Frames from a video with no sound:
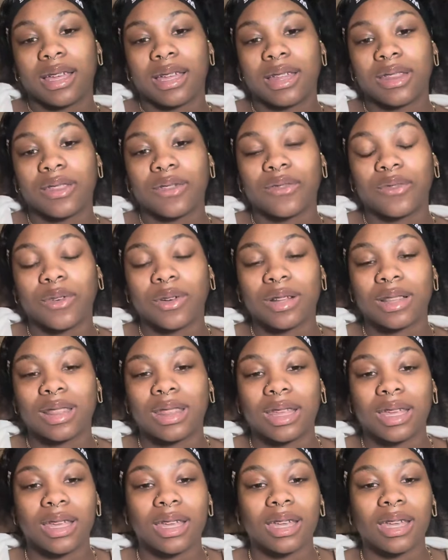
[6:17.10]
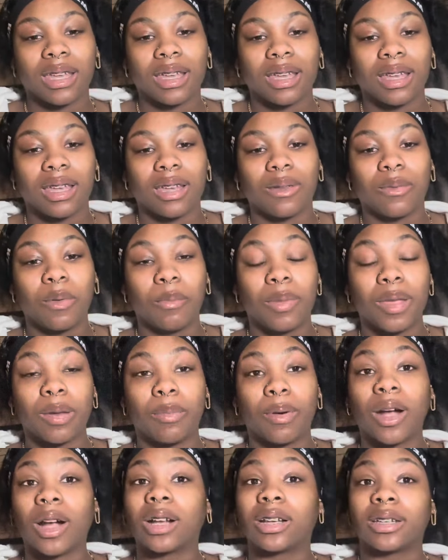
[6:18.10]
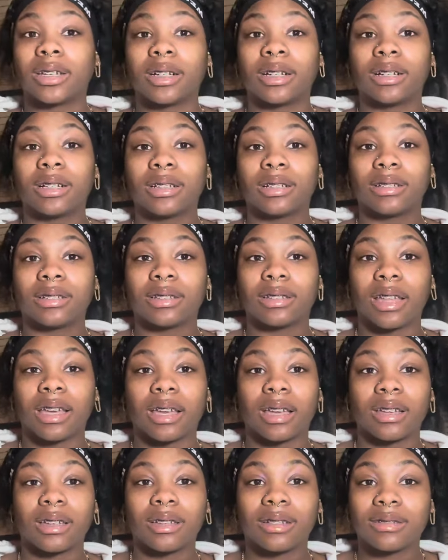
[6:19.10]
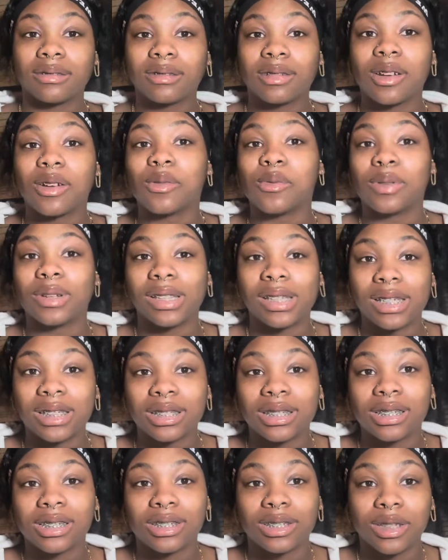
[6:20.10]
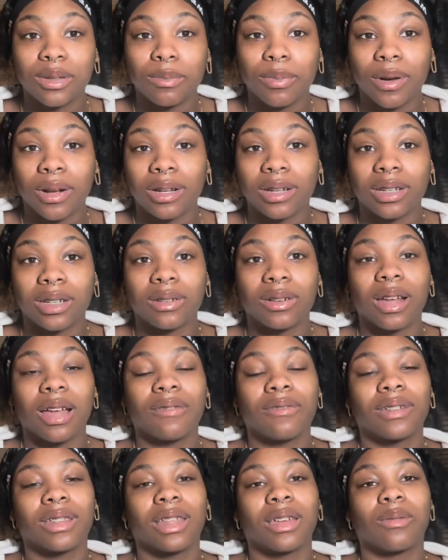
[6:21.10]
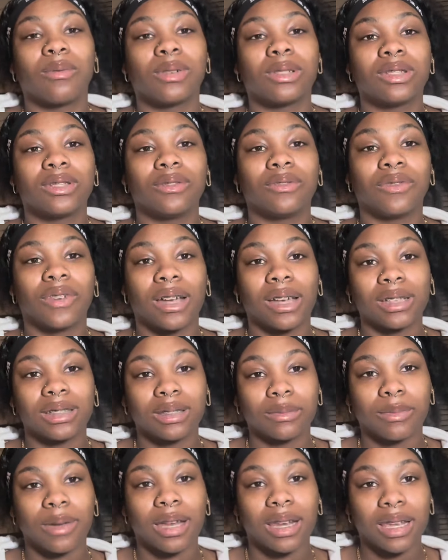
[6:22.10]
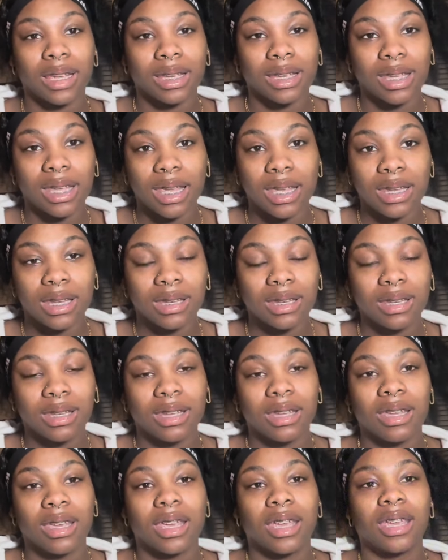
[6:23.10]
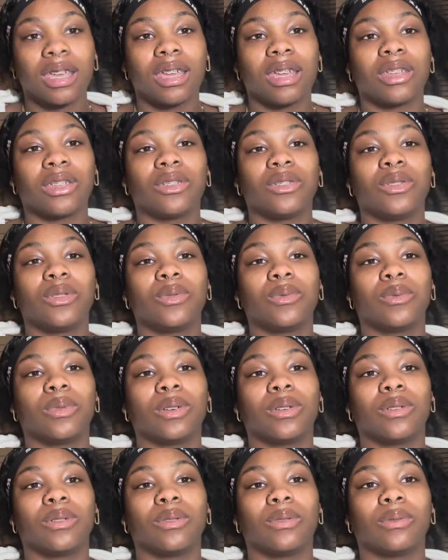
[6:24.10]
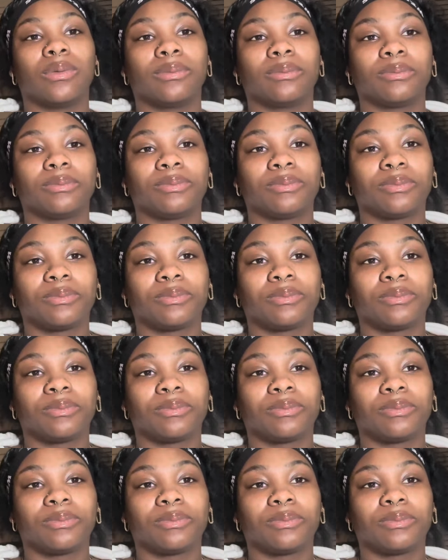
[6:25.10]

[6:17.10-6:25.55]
The fourth thing would be a partner, like a relationship partner. I feel like once you find somebody again, you will